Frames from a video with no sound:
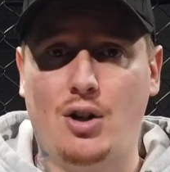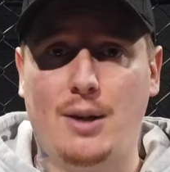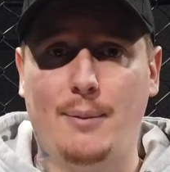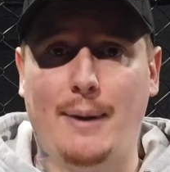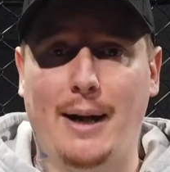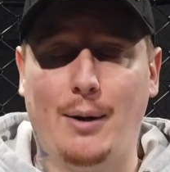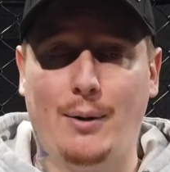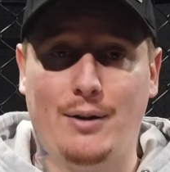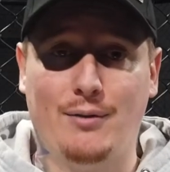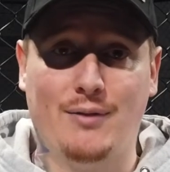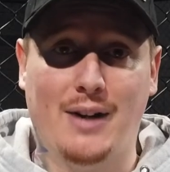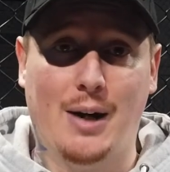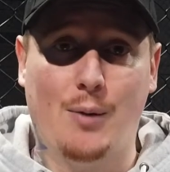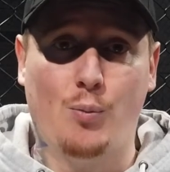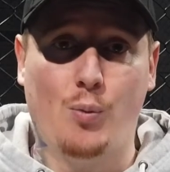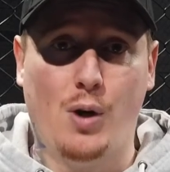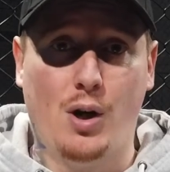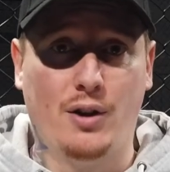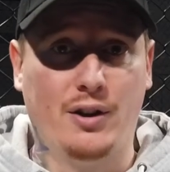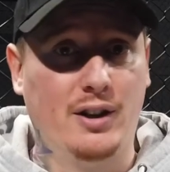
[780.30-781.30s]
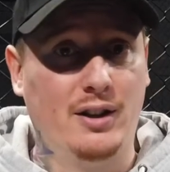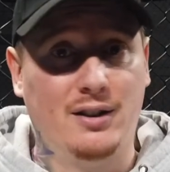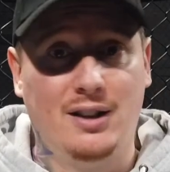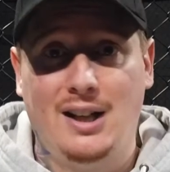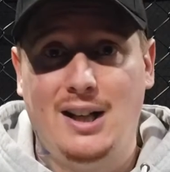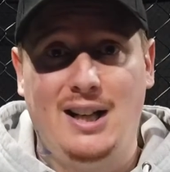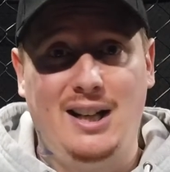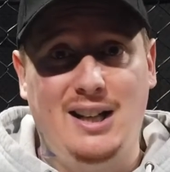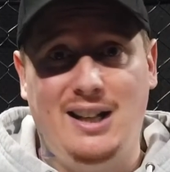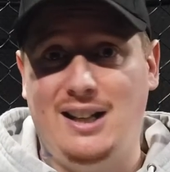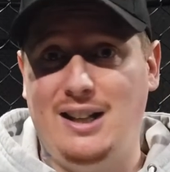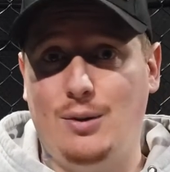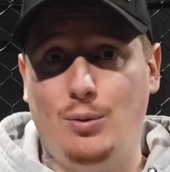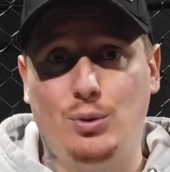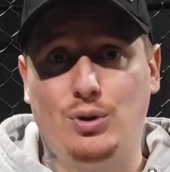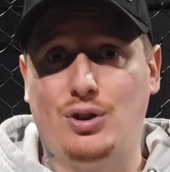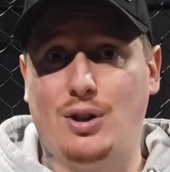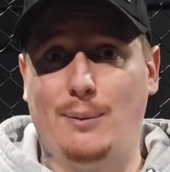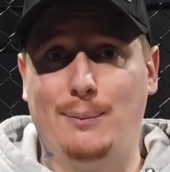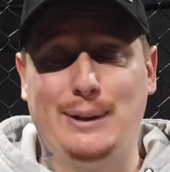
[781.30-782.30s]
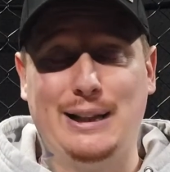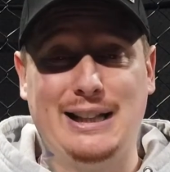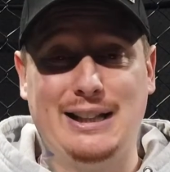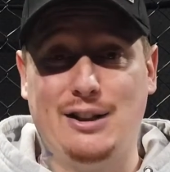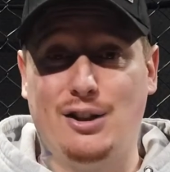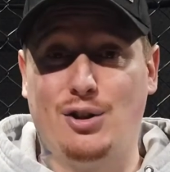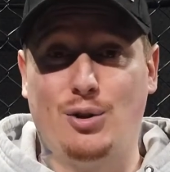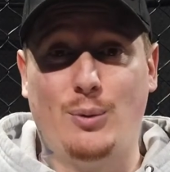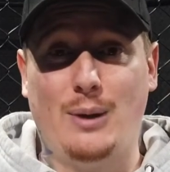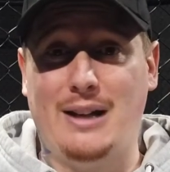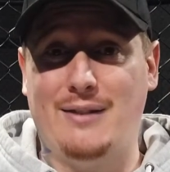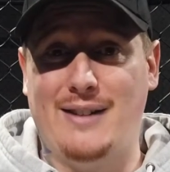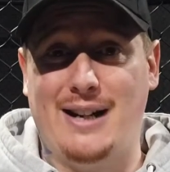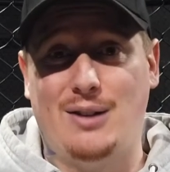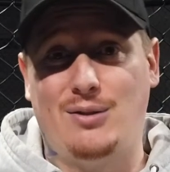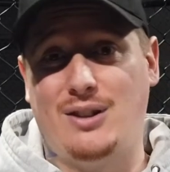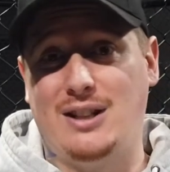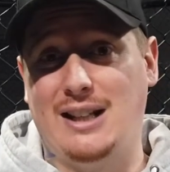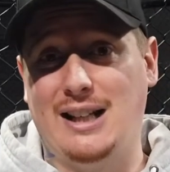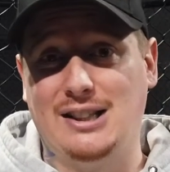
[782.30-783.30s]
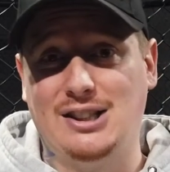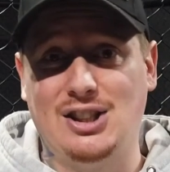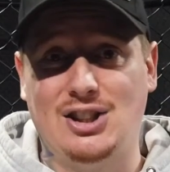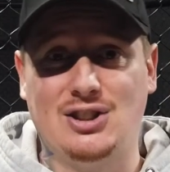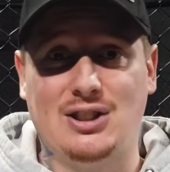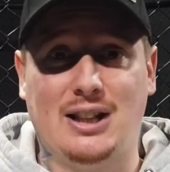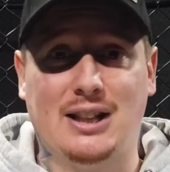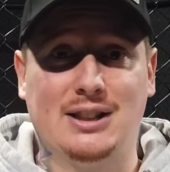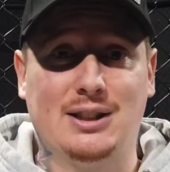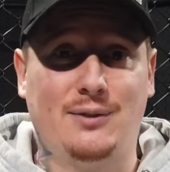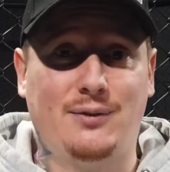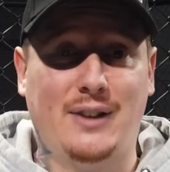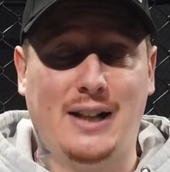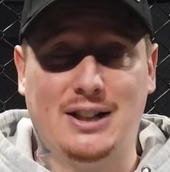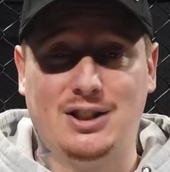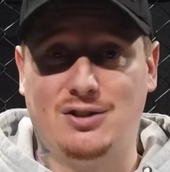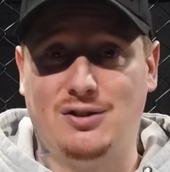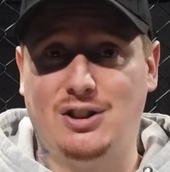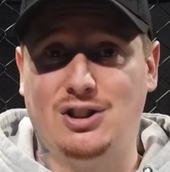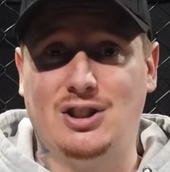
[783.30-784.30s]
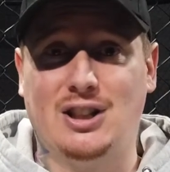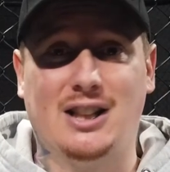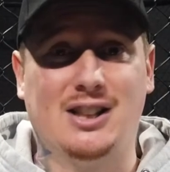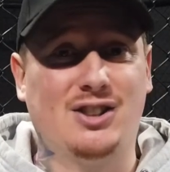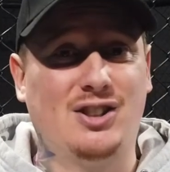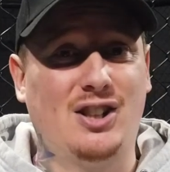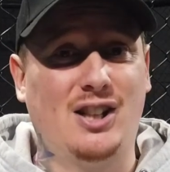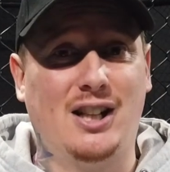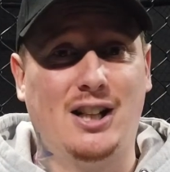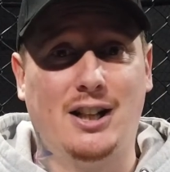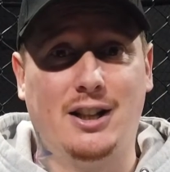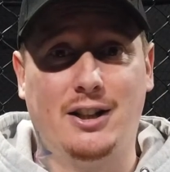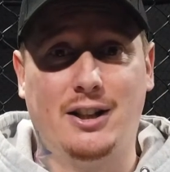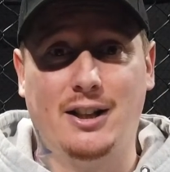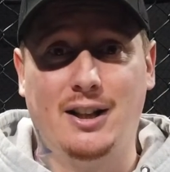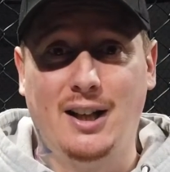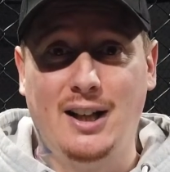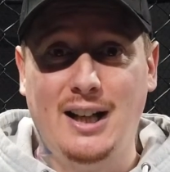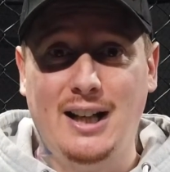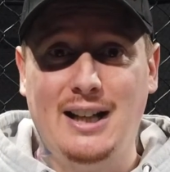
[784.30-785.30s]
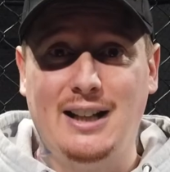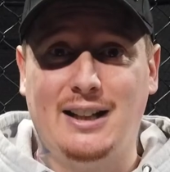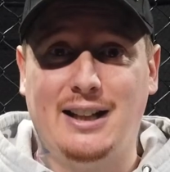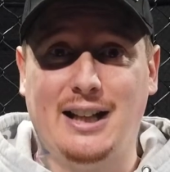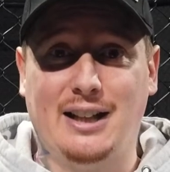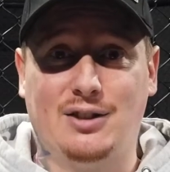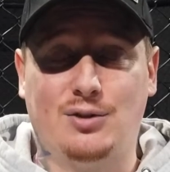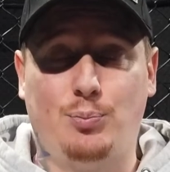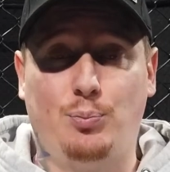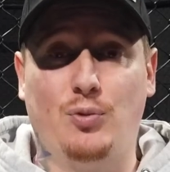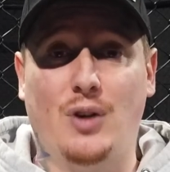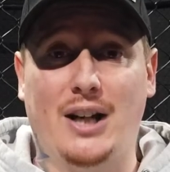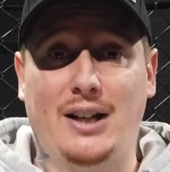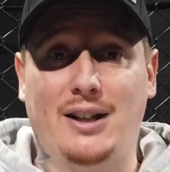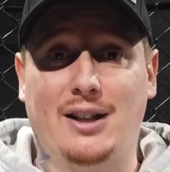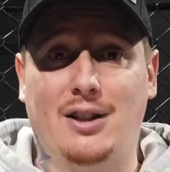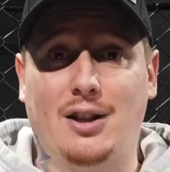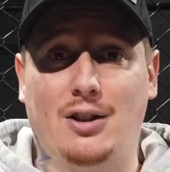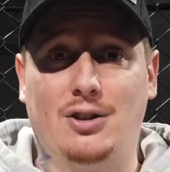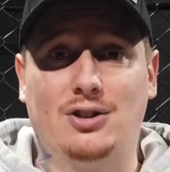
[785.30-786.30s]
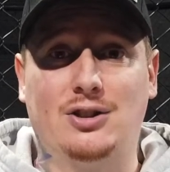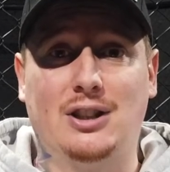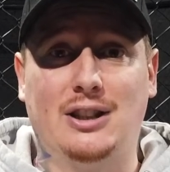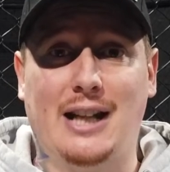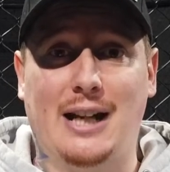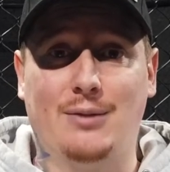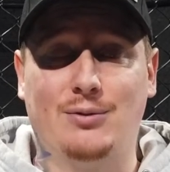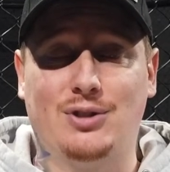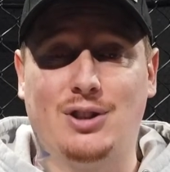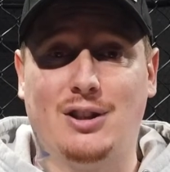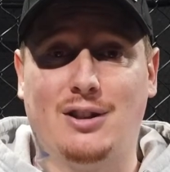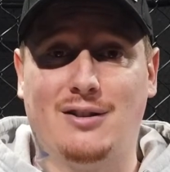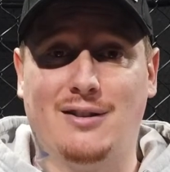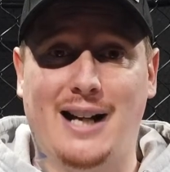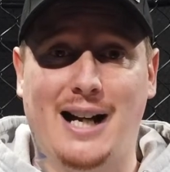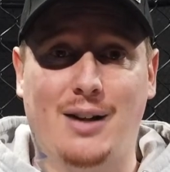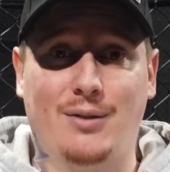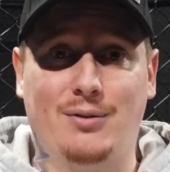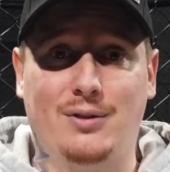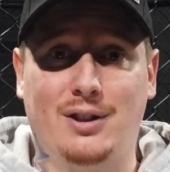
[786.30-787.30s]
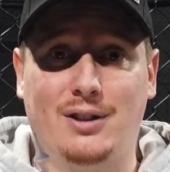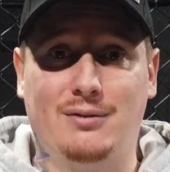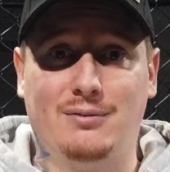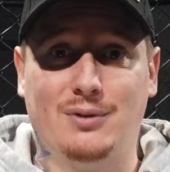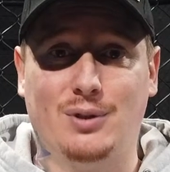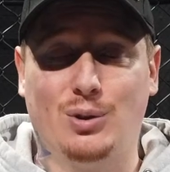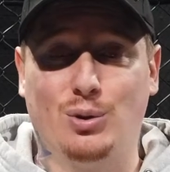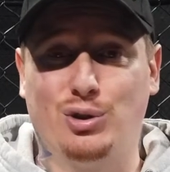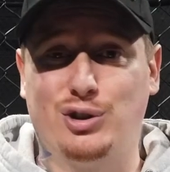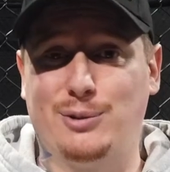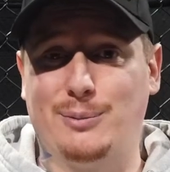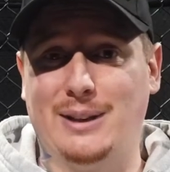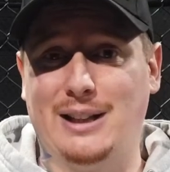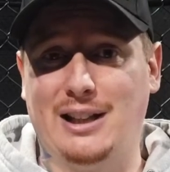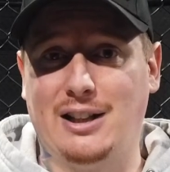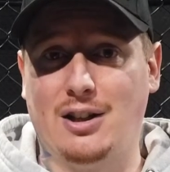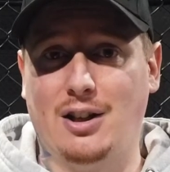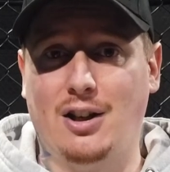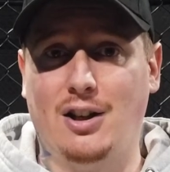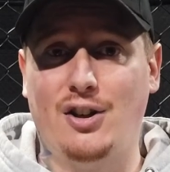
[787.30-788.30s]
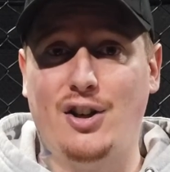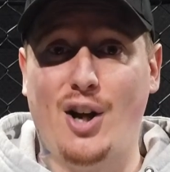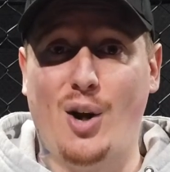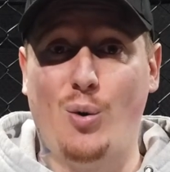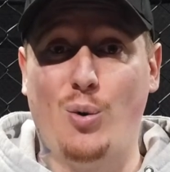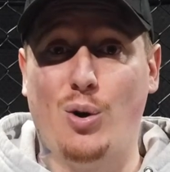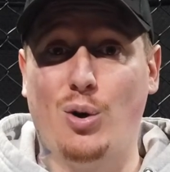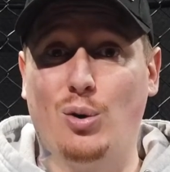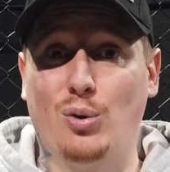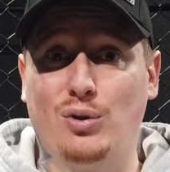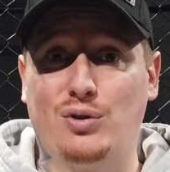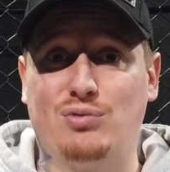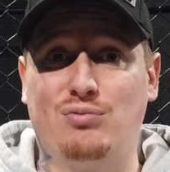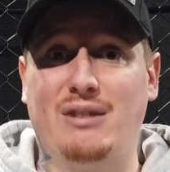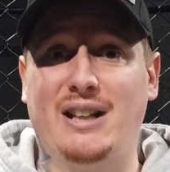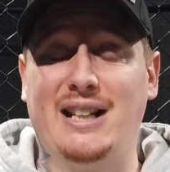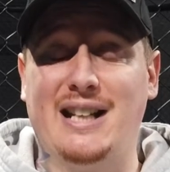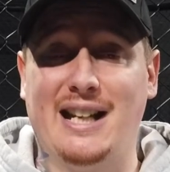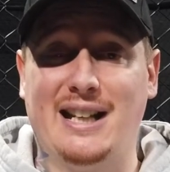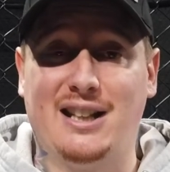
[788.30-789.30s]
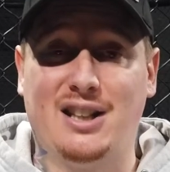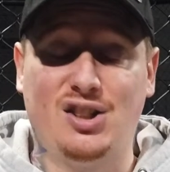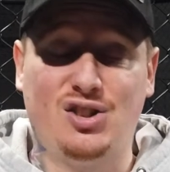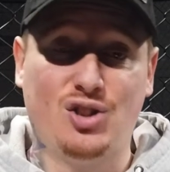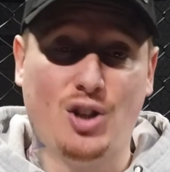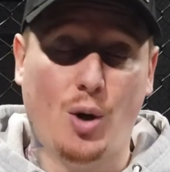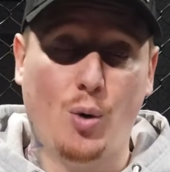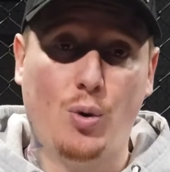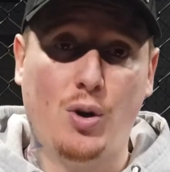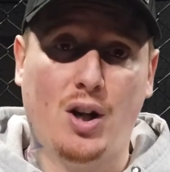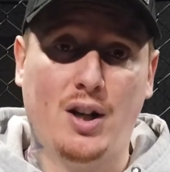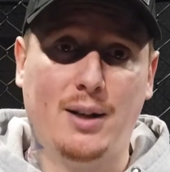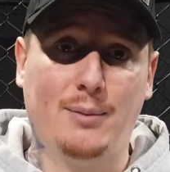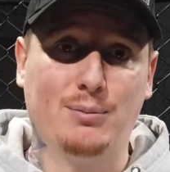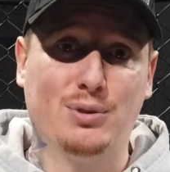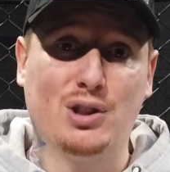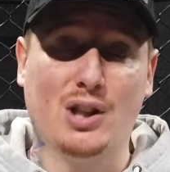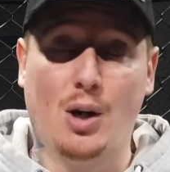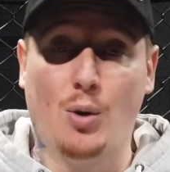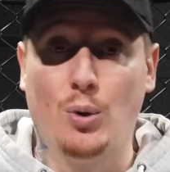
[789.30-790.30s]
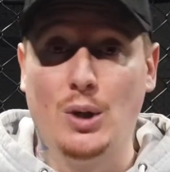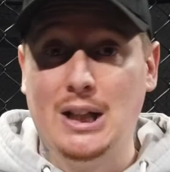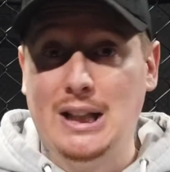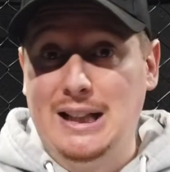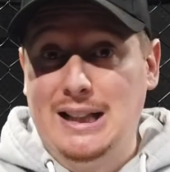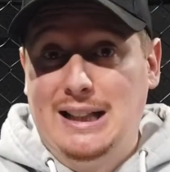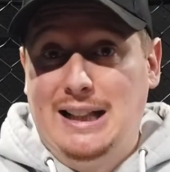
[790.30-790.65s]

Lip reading: knock him out in round one, and it was completely the other way around. Cannetti started faster, he started harder, kicked Randy Costa down to the ground and ultimately got a no hooks rear naked choke on him. So